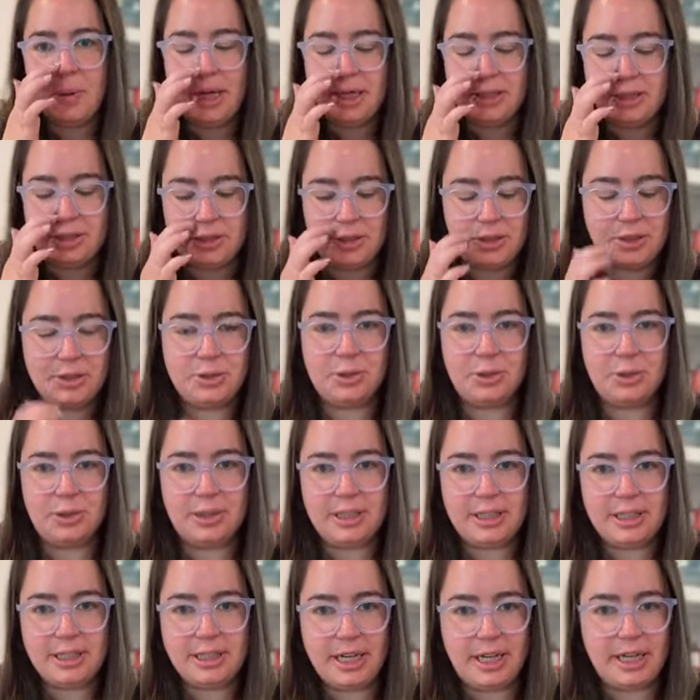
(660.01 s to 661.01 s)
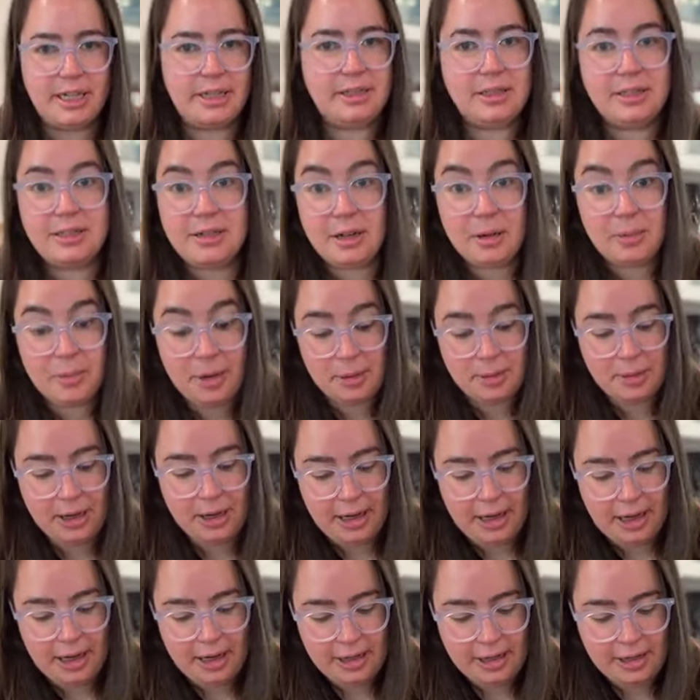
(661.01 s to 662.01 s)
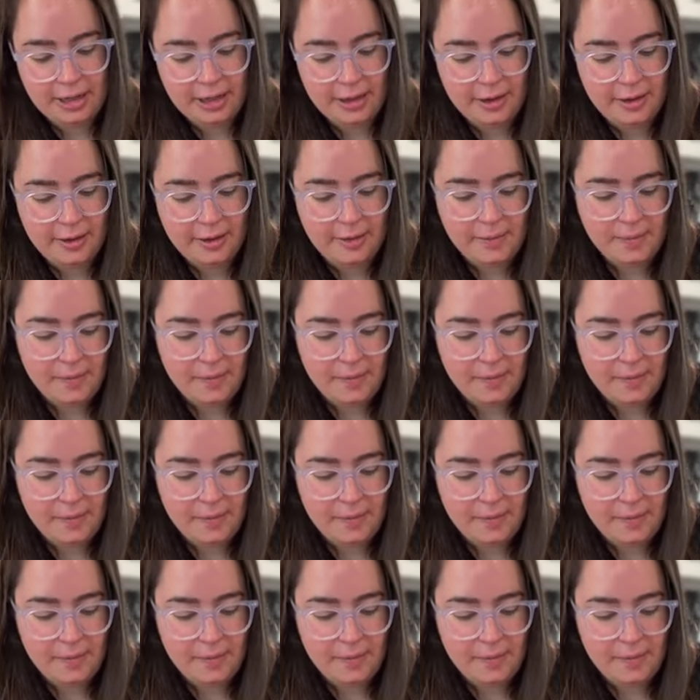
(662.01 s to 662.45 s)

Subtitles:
pastry school and decided to start my blog,